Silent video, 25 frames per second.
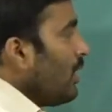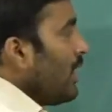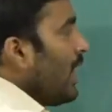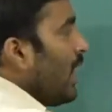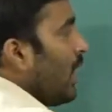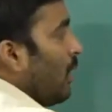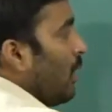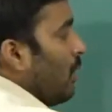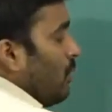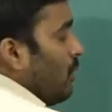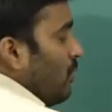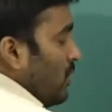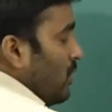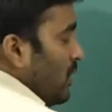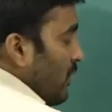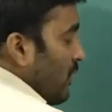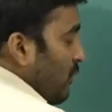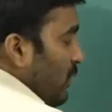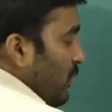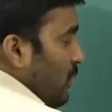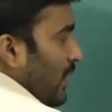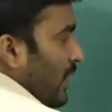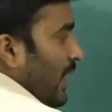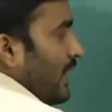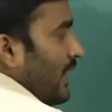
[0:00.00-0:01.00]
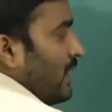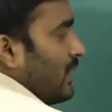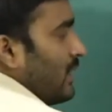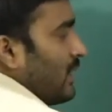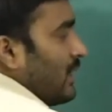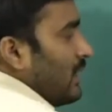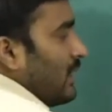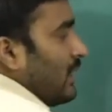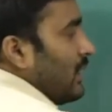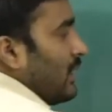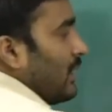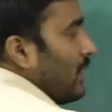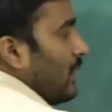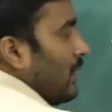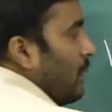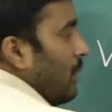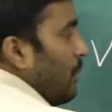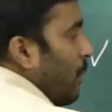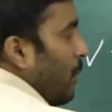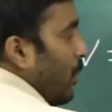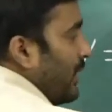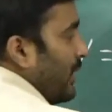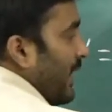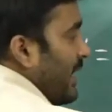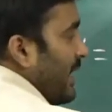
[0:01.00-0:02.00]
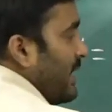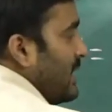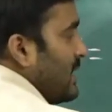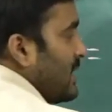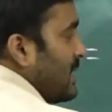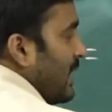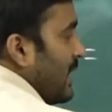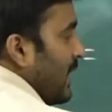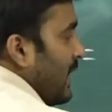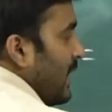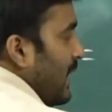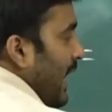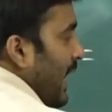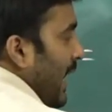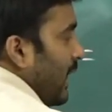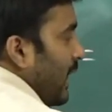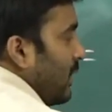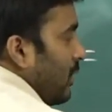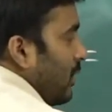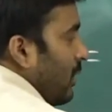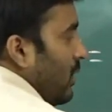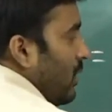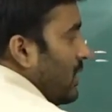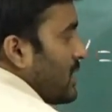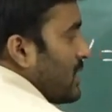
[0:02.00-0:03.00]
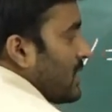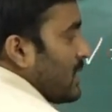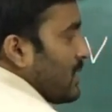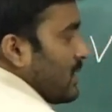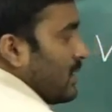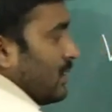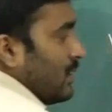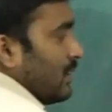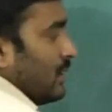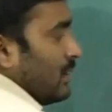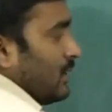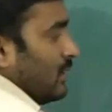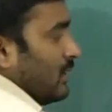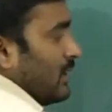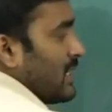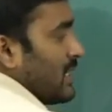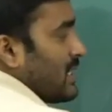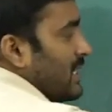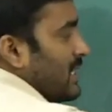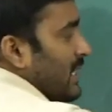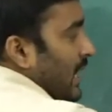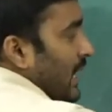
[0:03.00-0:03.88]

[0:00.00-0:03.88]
Now if you write the potential across this